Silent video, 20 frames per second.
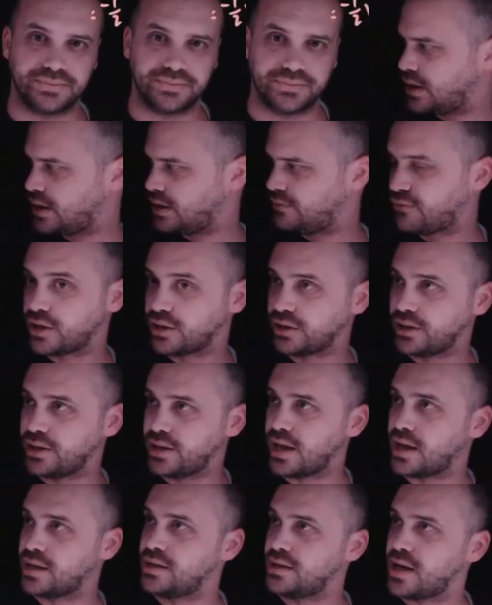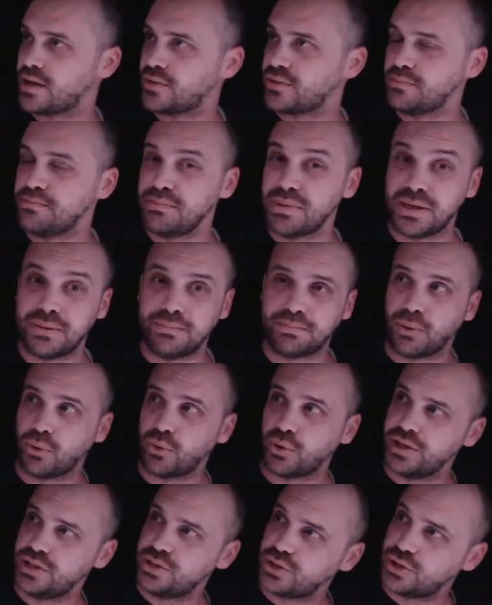And finally, another
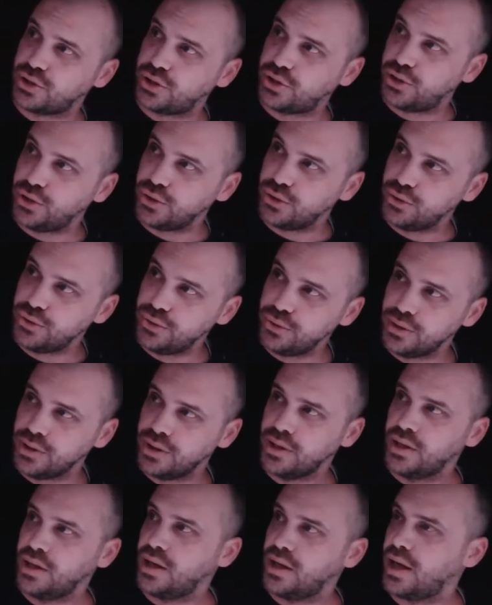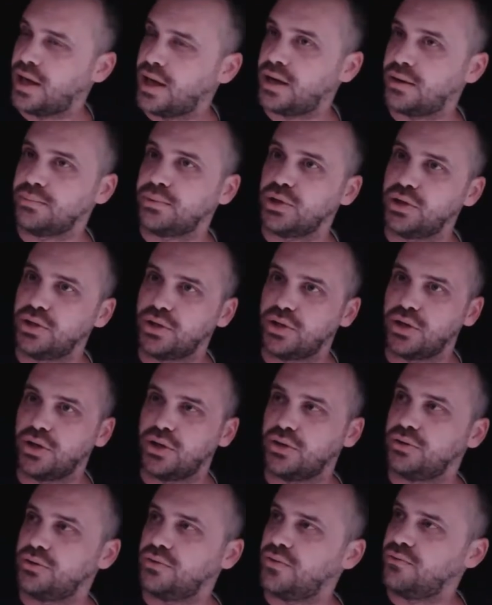midpoint, Q, and I'm going to
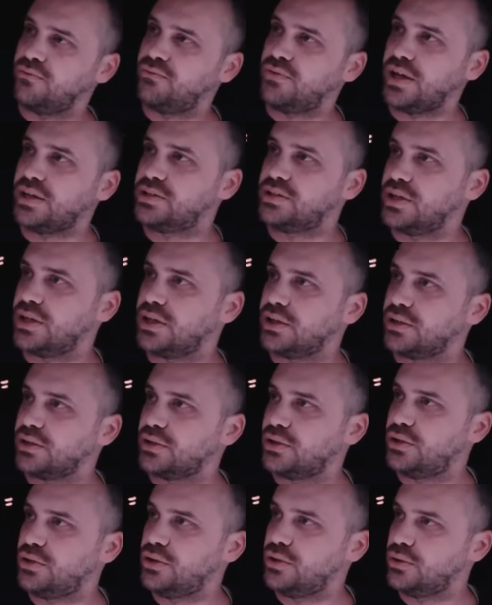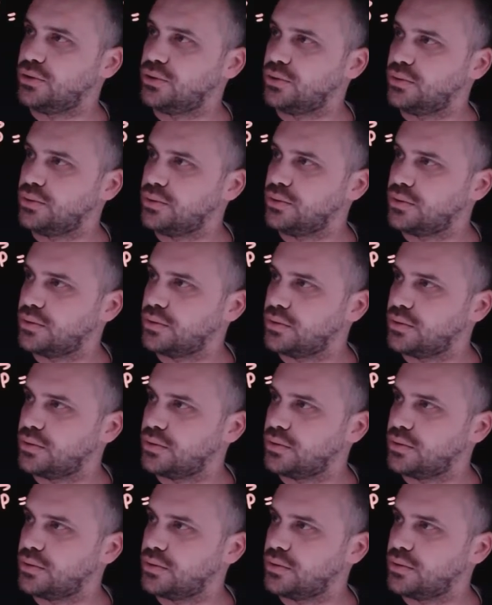go vector QP.